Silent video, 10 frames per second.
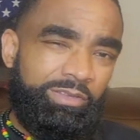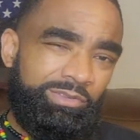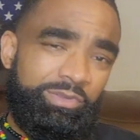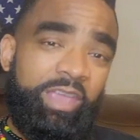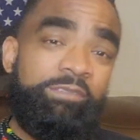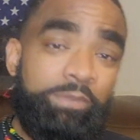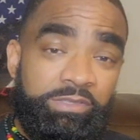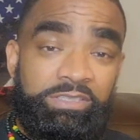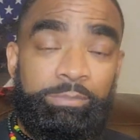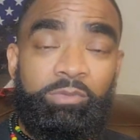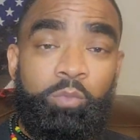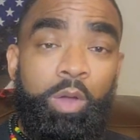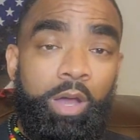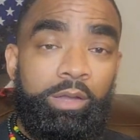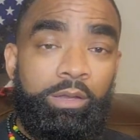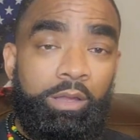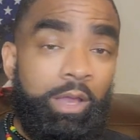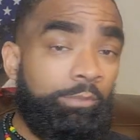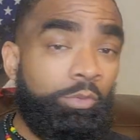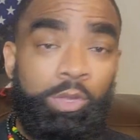You gave me a sip of water.
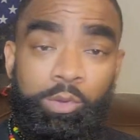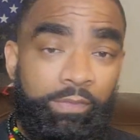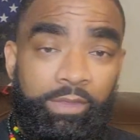I'm no longer